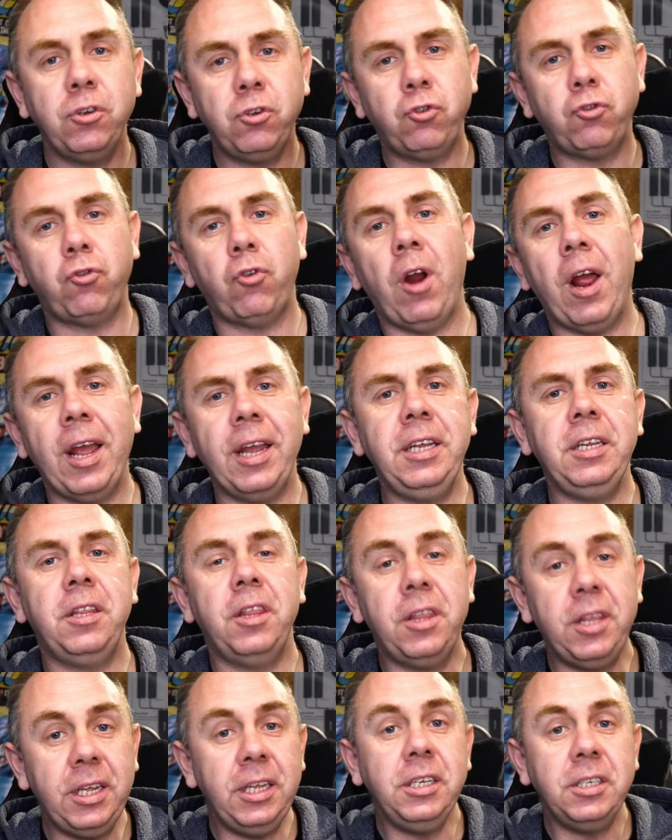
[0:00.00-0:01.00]
tried
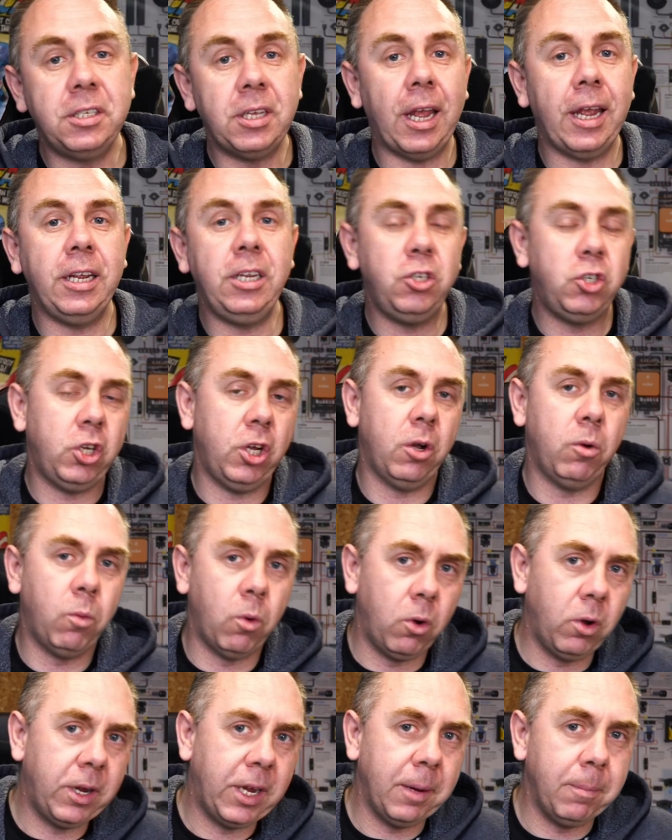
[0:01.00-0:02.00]
these
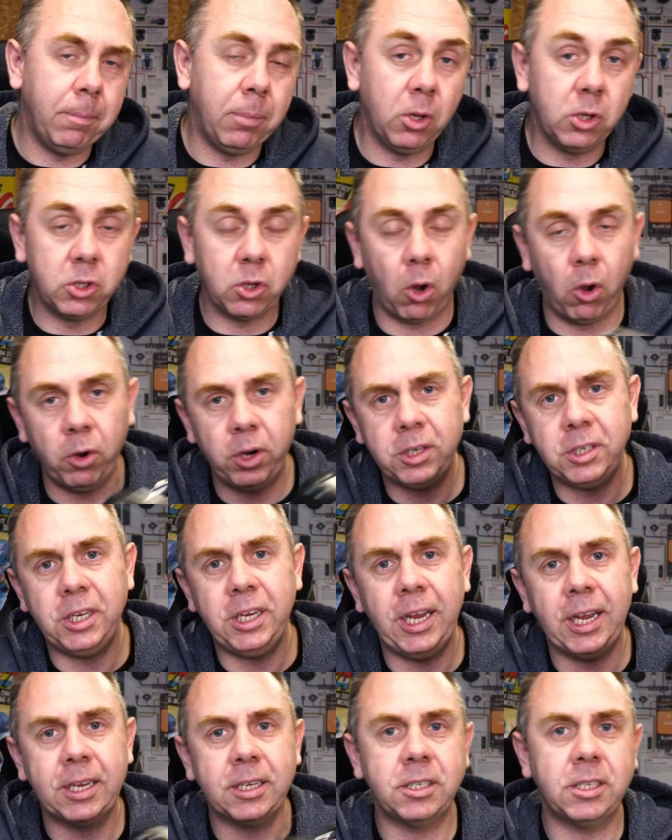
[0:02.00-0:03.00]
AG01 gimbals on a
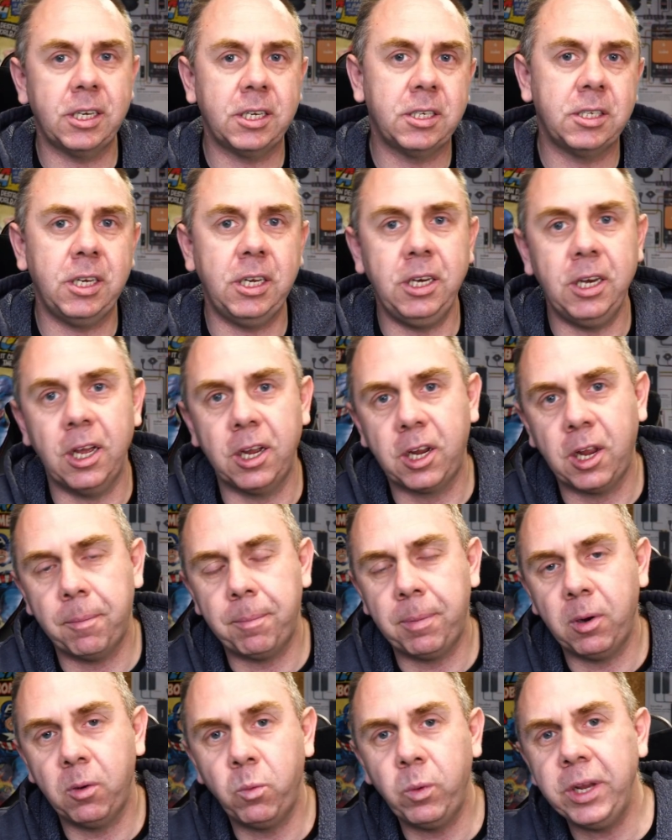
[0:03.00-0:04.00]
TX16 a
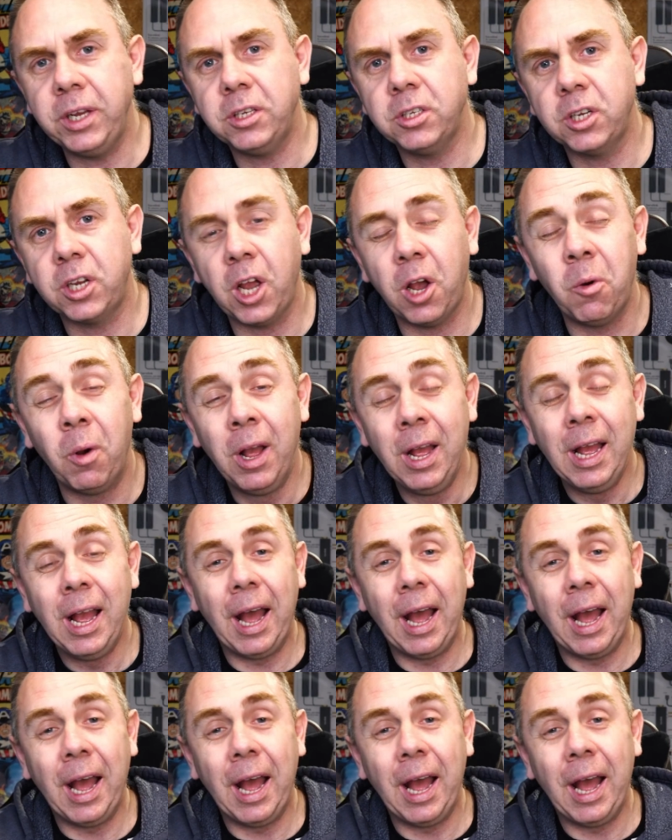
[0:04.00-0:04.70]
couple of weeks ago